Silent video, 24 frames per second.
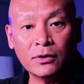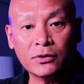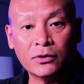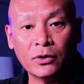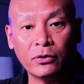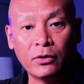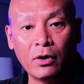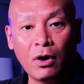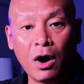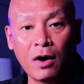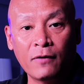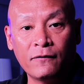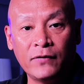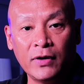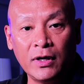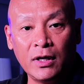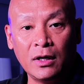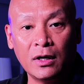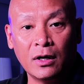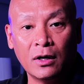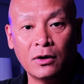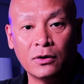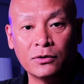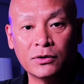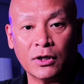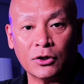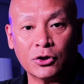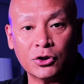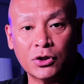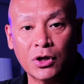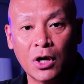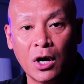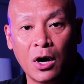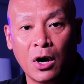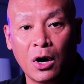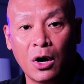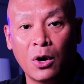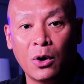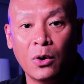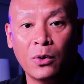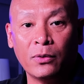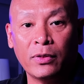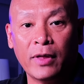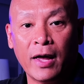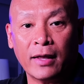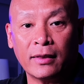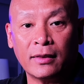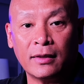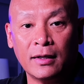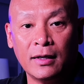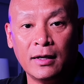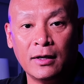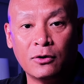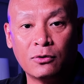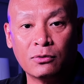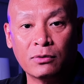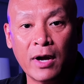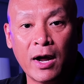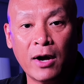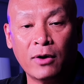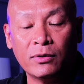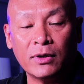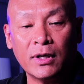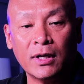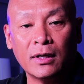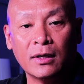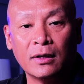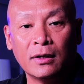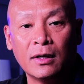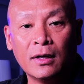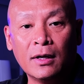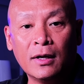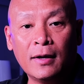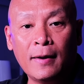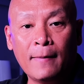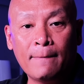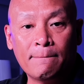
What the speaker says: So there are videos that show that the grounding